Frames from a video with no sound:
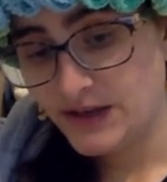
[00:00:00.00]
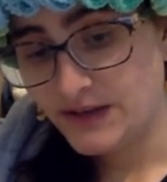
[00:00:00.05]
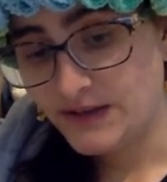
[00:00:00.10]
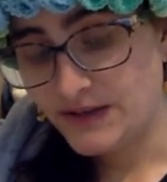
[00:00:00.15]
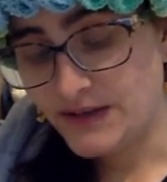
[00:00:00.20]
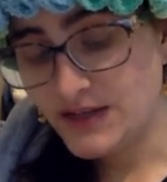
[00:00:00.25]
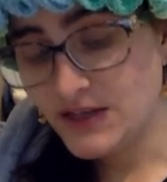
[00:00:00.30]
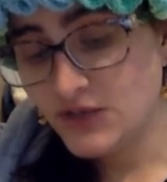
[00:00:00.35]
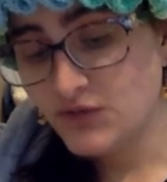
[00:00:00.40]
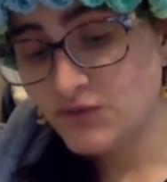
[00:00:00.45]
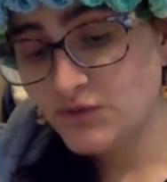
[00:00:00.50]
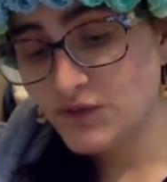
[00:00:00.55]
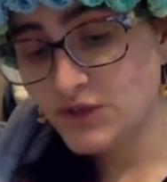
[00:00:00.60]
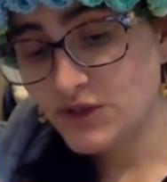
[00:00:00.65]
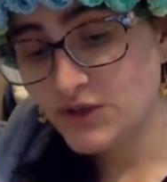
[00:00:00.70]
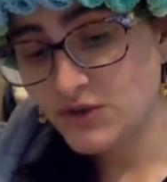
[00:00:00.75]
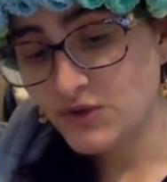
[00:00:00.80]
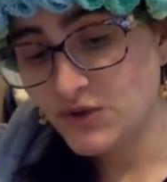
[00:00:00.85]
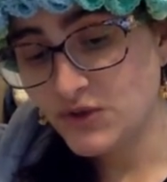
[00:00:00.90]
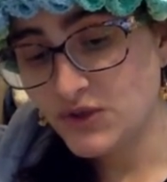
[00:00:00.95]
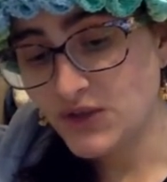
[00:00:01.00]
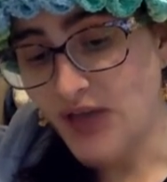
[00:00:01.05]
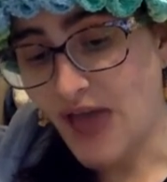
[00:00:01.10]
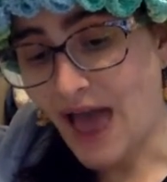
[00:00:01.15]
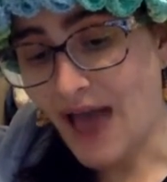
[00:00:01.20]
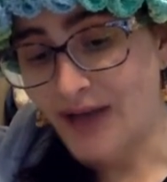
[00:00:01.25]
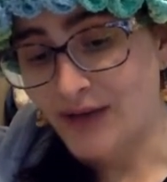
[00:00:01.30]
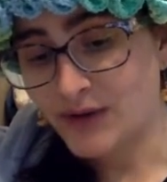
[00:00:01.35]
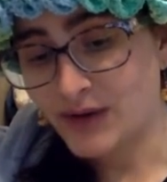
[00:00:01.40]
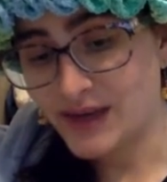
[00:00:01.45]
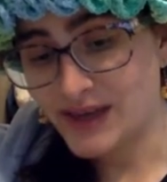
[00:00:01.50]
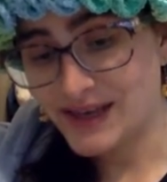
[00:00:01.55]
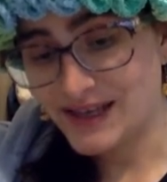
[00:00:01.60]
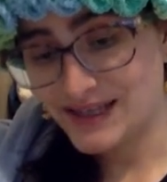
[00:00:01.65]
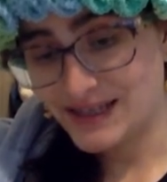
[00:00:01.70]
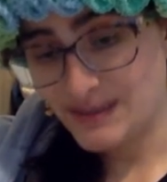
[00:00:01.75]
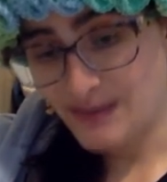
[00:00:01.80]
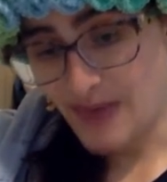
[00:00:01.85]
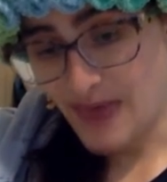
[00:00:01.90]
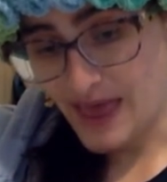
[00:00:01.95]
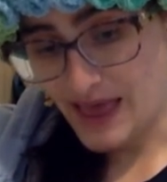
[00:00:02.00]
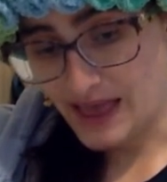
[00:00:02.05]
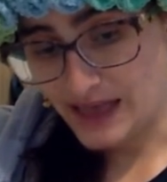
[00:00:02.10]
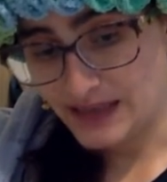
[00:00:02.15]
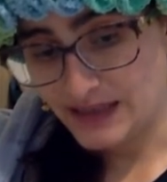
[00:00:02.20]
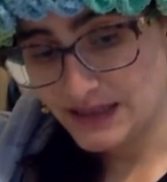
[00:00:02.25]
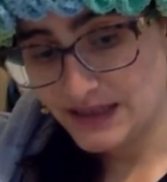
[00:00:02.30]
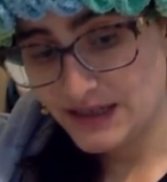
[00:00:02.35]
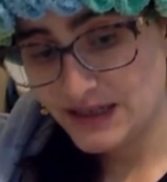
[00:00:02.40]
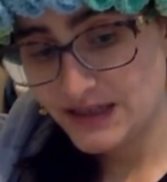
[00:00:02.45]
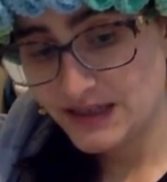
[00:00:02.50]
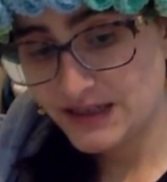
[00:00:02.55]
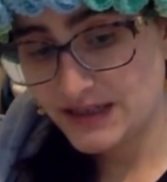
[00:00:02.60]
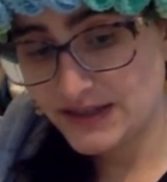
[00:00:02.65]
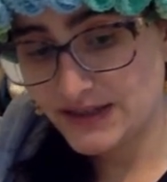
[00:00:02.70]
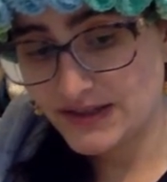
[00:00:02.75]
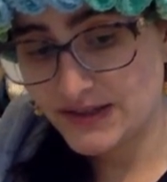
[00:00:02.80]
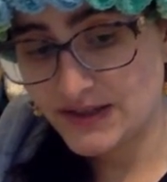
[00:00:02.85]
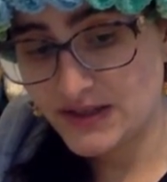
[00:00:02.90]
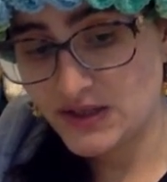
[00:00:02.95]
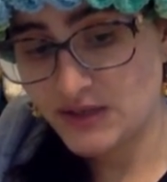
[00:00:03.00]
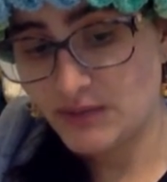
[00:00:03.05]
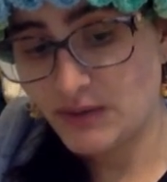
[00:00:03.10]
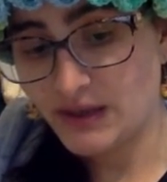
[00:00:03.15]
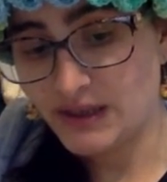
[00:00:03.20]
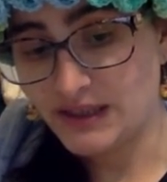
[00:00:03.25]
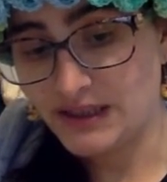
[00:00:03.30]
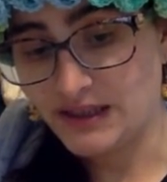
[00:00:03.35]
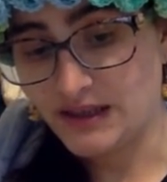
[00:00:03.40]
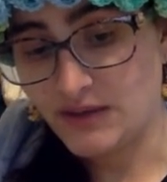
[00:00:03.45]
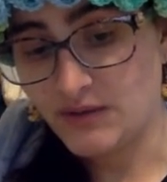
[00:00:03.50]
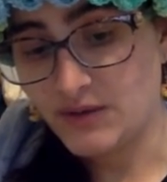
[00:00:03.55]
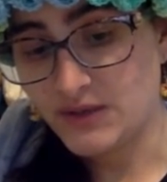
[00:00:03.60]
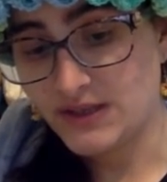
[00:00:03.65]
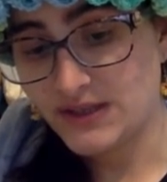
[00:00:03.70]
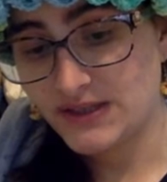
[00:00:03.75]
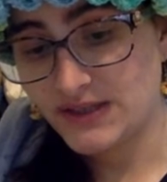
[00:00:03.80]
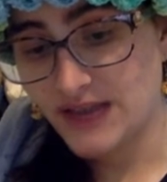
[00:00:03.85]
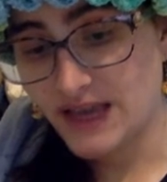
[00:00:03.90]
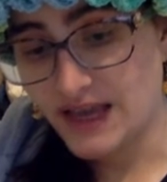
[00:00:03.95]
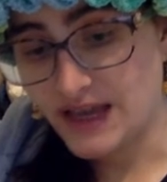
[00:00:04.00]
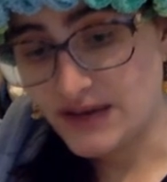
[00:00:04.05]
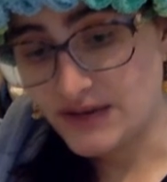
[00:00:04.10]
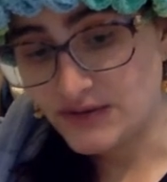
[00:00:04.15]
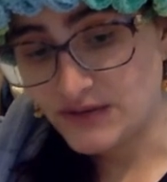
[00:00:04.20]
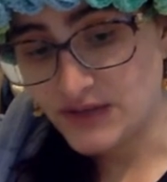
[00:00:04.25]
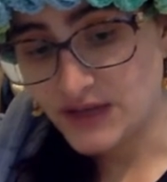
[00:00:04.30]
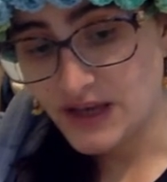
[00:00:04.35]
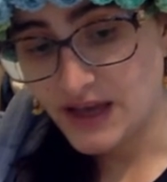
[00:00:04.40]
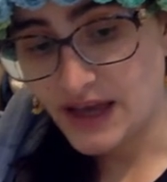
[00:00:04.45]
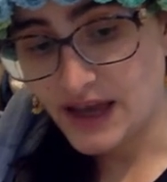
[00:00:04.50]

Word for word: This reduced aggregate demand, Since this money that was saved,